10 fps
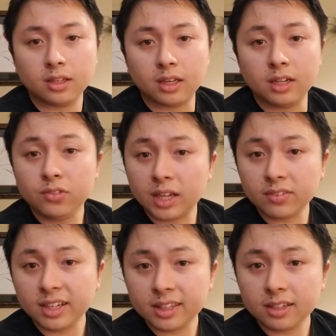And if you have
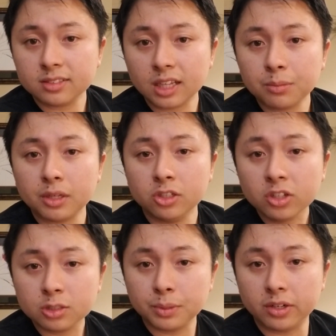anything to say about your
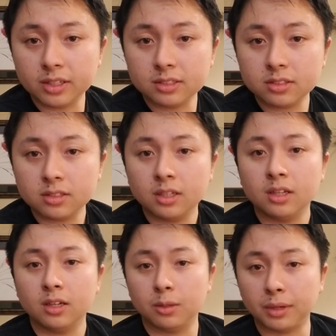experience
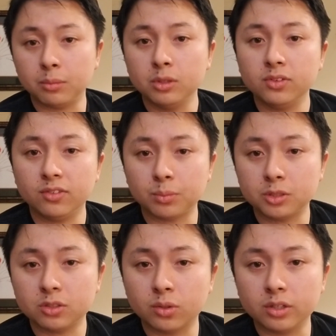about moving from
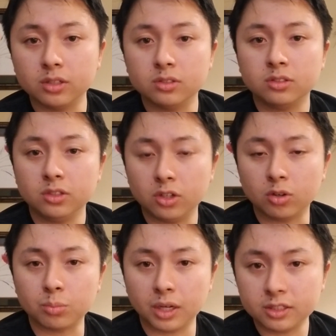tutorials to your
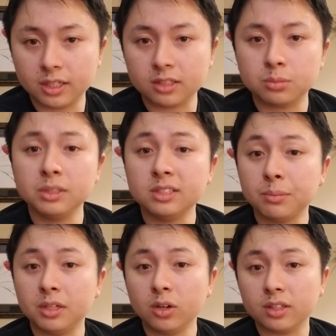own projects, please let
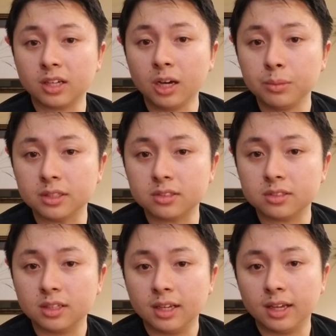me know in the comments.